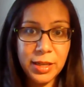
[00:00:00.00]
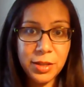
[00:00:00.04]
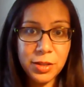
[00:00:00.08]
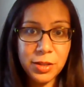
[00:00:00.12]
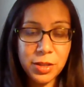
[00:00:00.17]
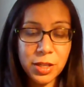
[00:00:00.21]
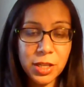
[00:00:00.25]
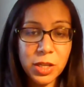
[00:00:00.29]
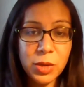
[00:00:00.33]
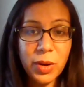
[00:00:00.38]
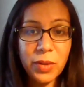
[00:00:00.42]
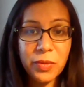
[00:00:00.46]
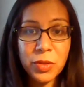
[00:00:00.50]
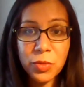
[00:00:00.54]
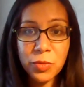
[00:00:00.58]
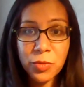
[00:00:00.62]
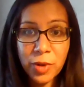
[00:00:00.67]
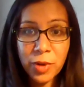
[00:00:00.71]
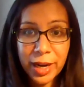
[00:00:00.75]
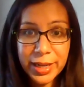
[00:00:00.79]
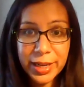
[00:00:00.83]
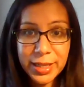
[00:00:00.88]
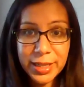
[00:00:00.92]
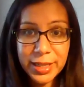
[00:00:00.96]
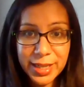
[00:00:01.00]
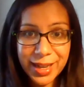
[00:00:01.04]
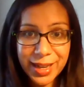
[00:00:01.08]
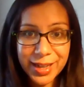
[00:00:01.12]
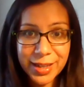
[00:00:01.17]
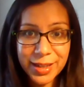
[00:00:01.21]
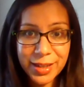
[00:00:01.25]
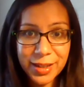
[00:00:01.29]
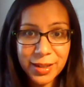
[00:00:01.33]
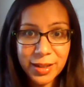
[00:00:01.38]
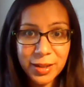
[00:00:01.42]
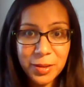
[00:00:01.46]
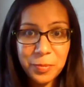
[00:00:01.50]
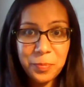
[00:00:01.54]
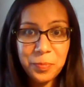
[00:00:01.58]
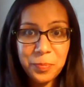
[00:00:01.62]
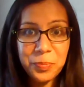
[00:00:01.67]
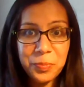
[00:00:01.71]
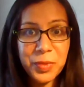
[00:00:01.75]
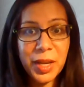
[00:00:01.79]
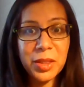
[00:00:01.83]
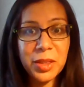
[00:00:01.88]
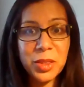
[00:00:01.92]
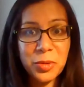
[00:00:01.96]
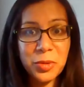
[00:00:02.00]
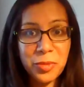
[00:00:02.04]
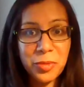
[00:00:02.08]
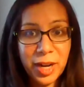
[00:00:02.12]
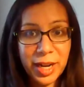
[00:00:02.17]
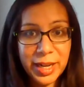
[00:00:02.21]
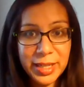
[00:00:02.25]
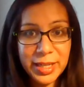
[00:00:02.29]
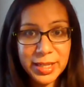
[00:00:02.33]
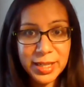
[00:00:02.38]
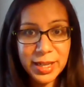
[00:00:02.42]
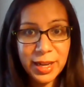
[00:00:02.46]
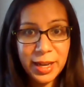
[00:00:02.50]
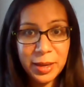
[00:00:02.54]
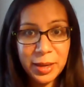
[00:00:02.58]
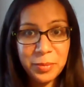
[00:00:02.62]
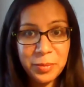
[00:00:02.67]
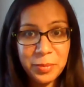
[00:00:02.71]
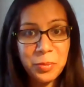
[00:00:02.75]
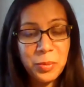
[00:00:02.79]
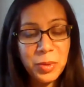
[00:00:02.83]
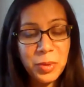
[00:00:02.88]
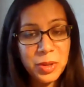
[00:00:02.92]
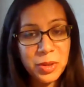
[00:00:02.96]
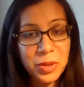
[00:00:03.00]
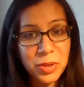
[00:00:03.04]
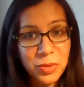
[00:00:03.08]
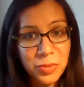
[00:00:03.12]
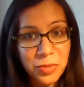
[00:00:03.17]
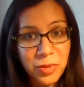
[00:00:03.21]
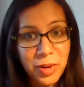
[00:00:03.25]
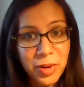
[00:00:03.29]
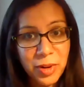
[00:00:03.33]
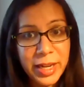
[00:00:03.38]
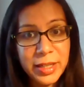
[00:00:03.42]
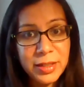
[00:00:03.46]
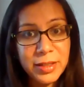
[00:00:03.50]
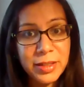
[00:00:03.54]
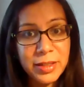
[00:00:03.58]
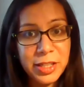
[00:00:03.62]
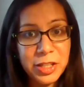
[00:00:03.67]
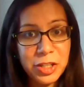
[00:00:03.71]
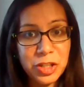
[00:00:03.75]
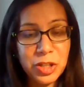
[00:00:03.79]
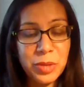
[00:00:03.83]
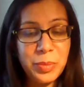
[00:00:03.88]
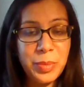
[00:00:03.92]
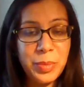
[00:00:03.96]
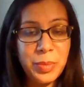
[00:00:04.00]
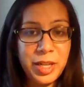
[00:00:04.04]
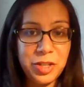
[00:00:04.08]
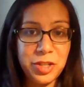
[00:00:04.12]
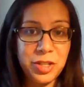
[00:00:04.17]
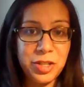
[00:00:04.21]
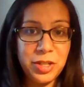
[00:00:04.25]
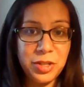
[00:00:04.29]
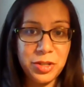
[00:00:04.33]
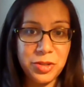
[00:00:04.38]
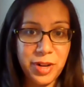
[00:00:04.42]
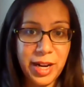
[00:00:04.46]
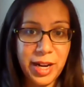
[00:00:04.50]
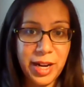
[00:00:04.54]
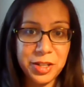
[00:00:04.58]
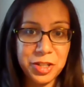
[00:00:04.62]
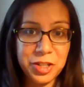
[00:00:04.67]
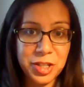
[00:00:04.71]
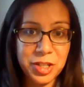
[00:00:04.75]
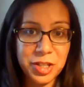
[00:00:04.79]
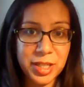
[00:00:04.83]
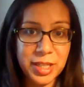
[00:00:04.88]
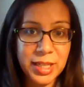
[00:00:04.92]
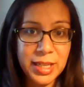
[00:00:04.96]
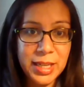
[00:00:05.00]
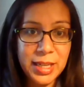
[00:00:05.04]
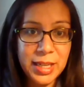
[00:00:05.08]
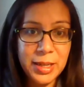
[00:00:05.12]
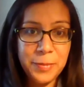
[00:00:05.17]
So you have the right data at the right time with the right clinician-patient interaction.